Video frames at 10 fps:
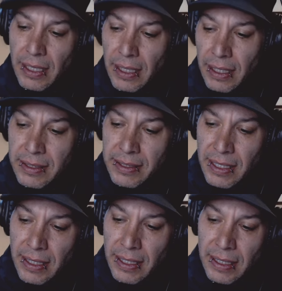it's
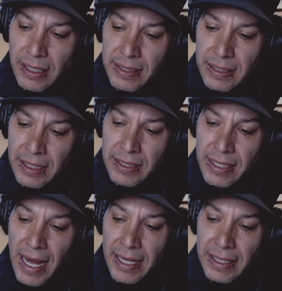uh, it's it's
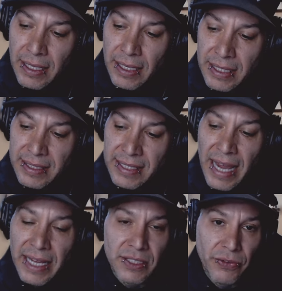not a
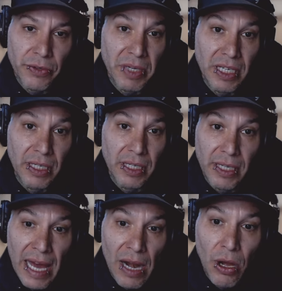science for me
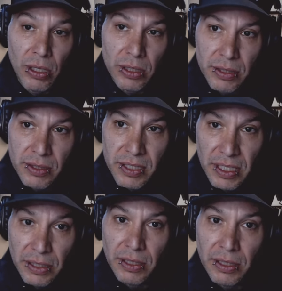at all
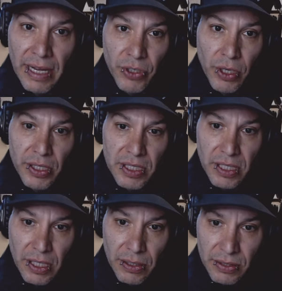still after all these
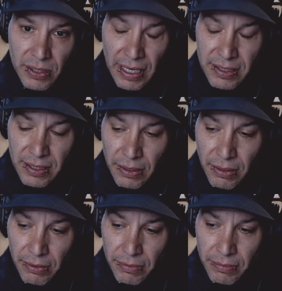years i
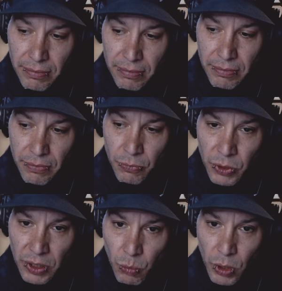still
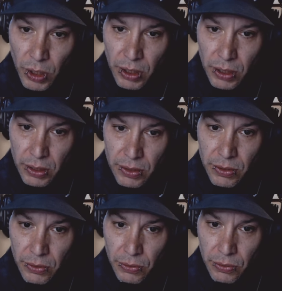really work
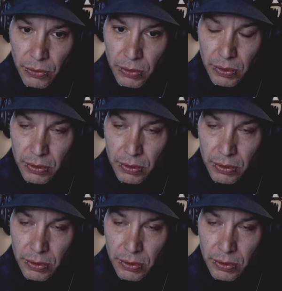to